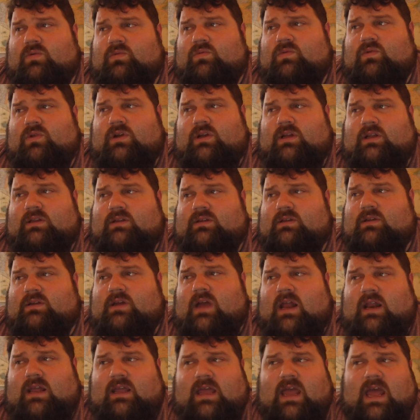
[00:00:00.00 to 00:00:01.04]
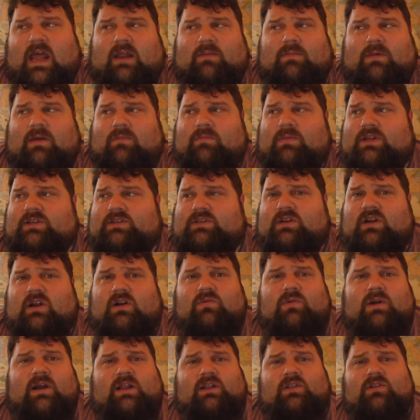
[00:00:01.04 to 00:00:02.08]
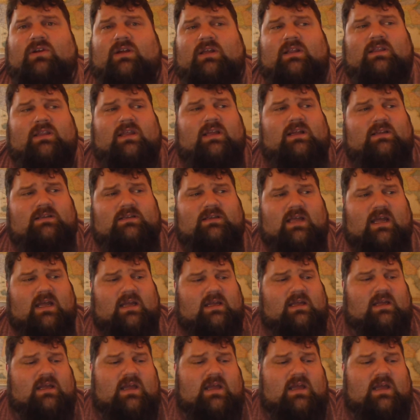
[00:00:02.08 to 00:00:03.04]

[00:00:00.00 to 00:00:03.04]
Look at Khan Academy, I mentioned already. Look at things like